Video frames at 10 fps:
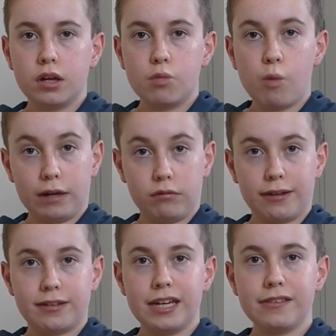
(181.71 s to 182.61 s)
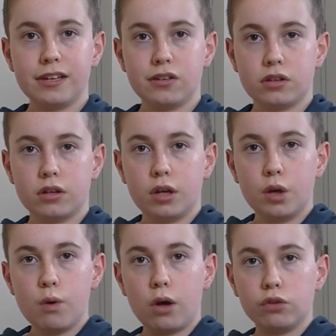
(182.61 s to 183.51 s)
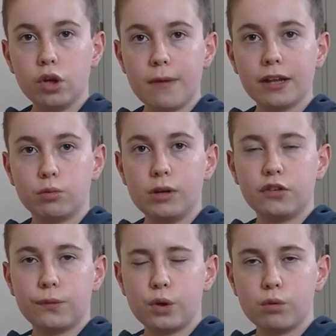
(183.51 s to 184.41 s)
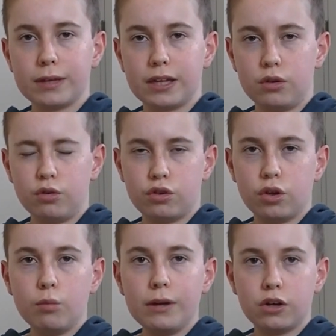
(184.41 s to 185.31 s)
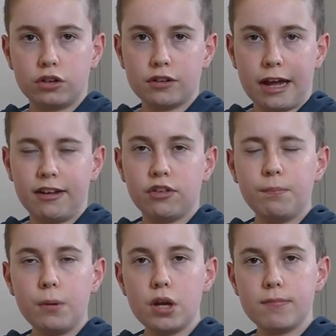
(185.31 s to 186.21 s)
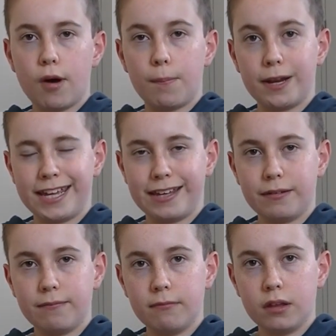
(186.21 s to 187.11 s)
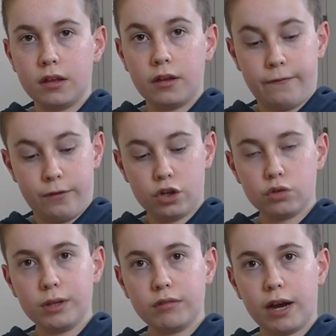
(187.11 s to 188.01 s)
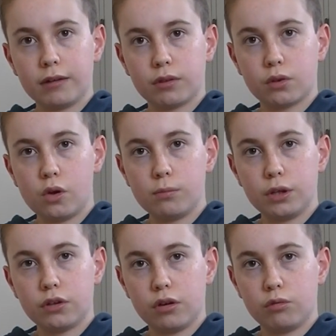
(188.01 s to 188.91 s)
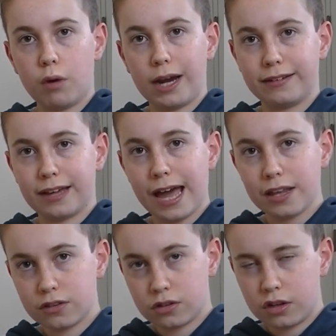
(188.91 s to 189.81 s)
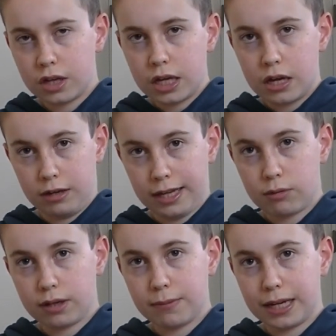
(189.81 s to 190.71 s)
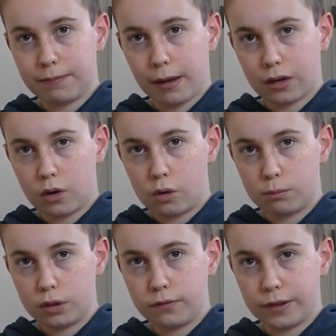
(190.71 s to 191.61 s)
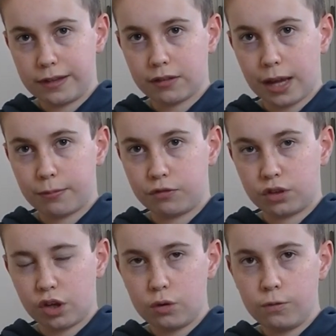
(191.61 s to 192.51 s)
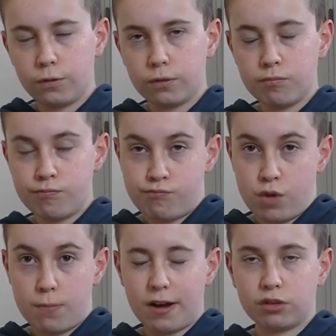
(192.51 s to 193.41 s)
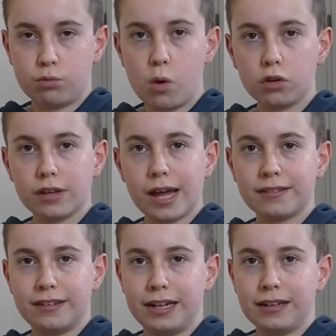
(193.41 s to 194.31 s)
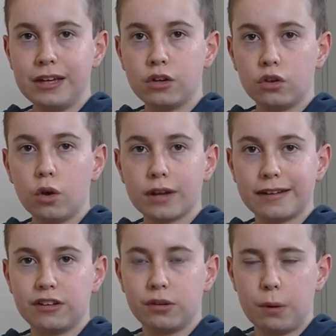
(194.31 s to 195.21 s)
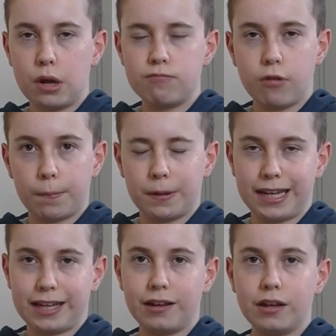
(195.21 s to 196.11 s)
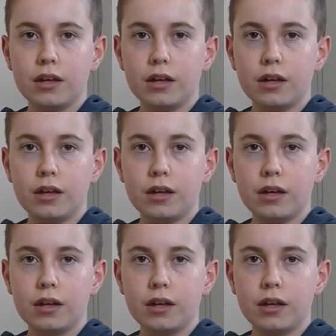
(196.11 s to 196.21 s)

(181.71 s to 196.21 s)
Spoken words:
Why do I say this? Well, no matter which fuel we used, we couldn't get it to burn properly. First we tried with Coleman's own white gas, a liquid made by Coleman for this type of stove. No matter what Dad did, he could not get it to burn properly.